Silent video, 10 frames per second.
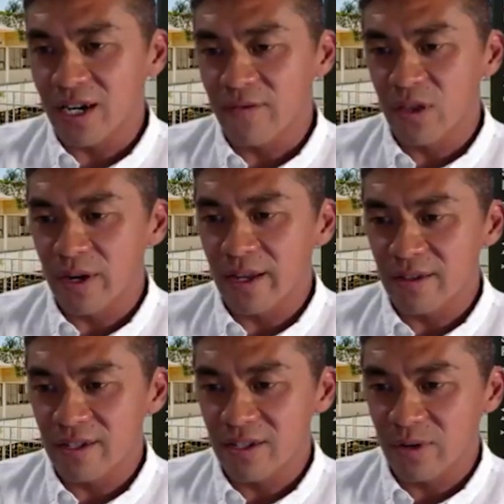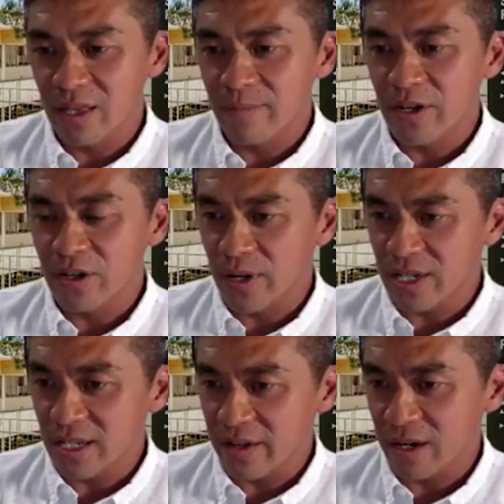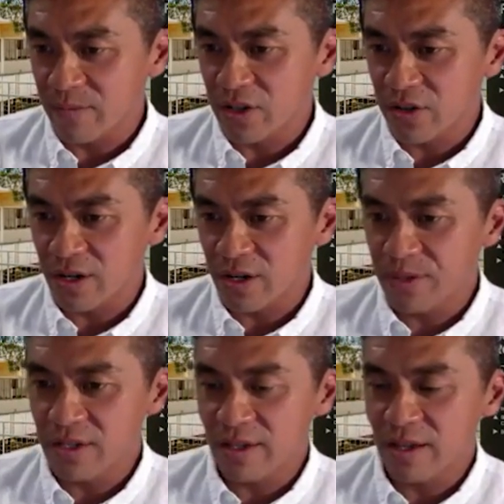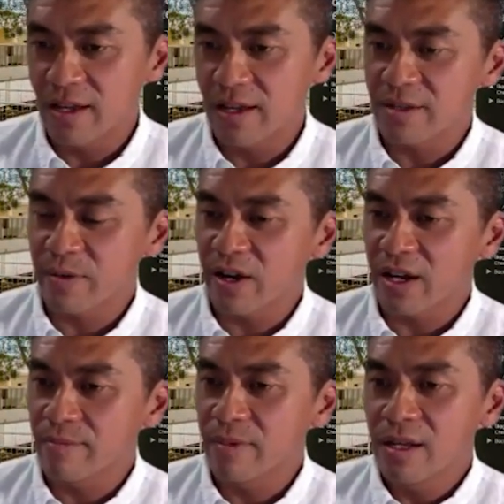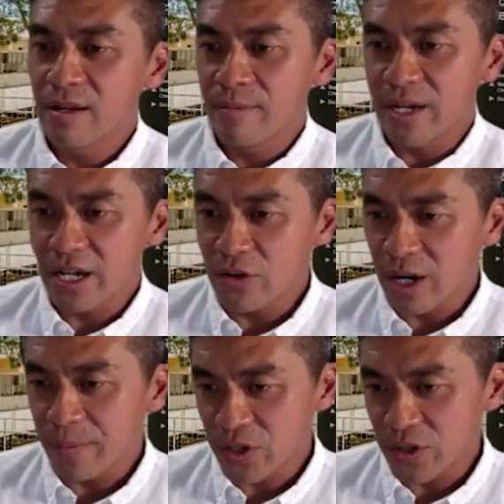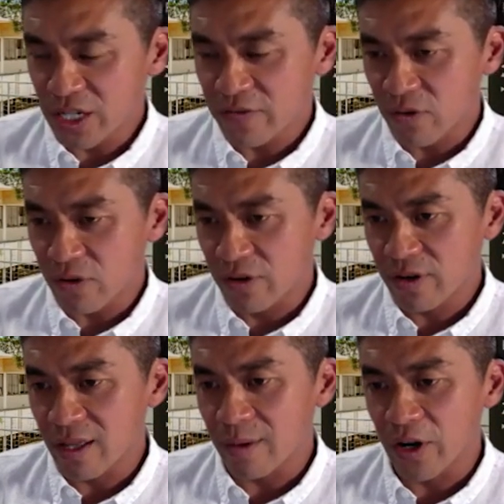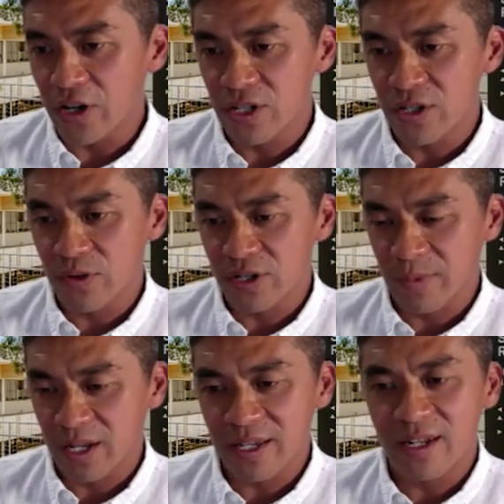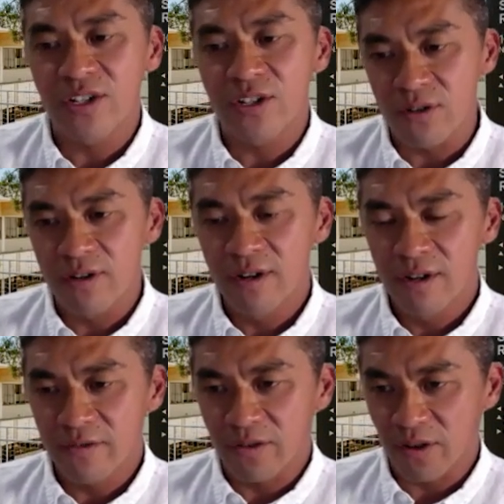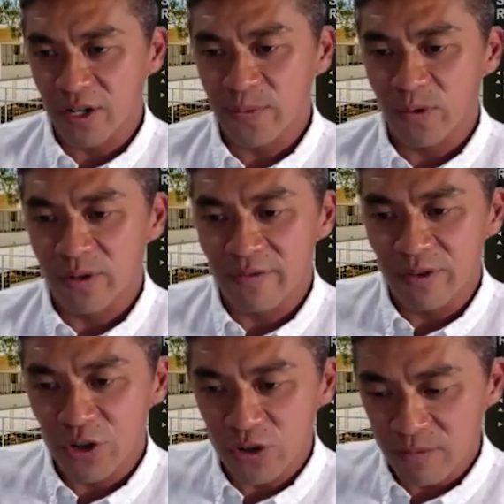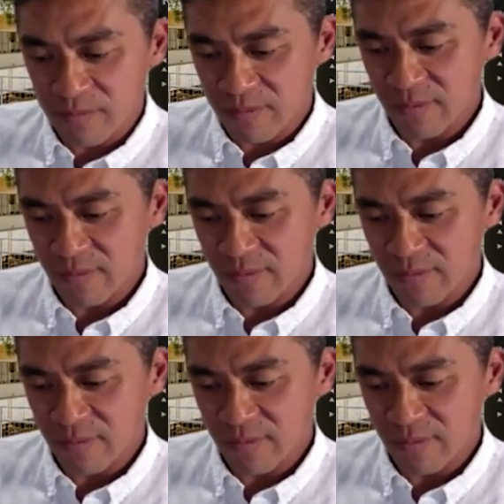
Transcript: I have on the right, that's one of the major reasons I've come to Scripps and has provided many new opportunities for new collaborations, which I'm excited to further explore in the future.